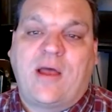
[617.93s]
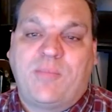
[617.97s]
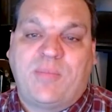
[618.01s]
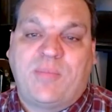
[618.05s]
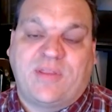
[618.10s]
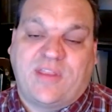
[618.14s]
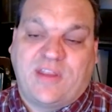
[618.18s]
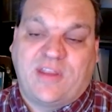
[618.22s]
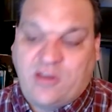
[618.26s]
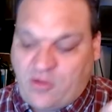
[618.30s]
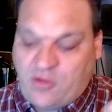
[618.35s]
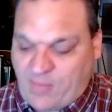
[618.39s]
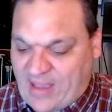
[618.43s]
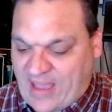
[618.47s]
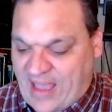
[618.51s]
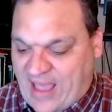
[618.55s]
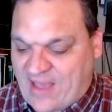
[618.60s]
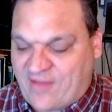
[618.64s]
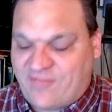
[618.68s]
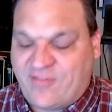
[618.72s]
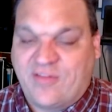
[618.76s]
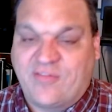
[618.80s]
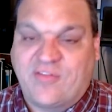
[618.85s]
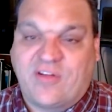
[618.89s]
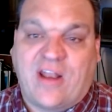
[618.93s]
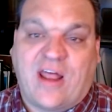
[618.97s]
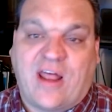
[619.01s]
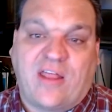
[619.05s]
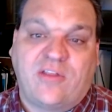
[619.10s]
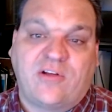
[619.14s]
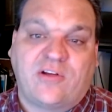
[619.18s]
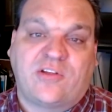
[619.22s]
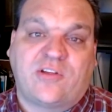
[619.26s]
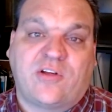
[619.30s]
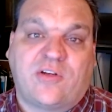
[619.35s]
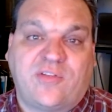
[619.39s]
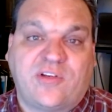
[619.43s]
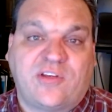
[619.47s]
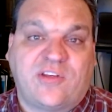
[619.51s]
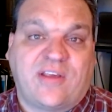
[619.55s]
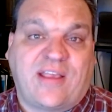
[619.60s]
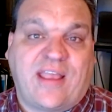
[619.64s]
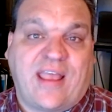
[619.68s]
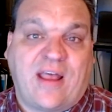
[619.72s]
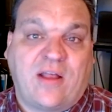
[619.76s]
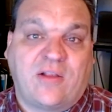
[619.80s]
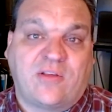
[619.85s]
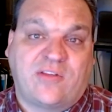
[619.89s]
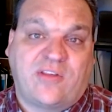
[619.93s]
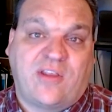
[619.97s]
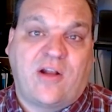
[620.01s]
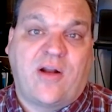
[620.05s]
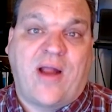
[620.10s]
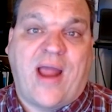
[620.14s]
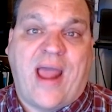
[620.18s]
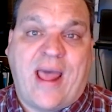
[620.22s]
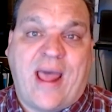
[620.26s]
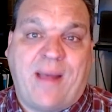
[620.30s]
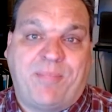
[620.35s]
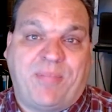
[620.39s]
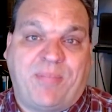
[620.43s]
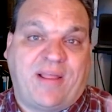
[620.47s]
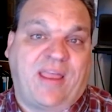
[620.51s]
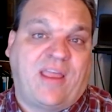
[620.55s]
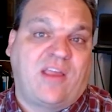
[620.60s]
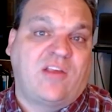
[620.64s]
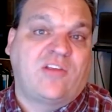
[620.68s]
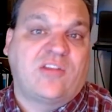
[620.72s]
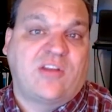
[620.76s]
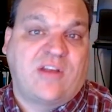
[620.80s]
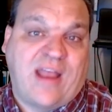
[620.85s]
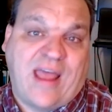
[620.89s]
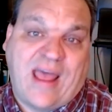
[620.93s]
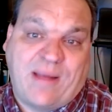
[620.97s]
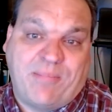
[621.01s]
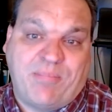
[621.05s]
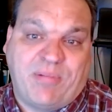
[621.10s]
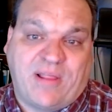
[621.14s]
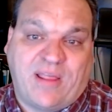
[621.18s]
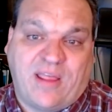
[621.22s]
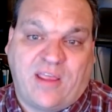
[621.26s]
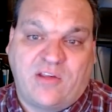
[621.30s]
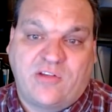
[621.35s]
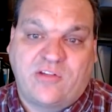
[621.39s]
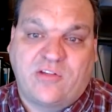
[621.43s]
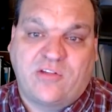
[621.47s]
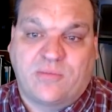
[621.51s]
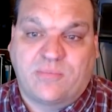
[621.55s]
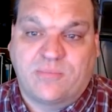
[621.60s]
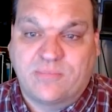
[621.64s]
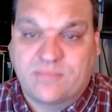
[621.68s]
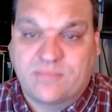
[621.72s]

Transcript: but then you may have even other service accounts that are application to application.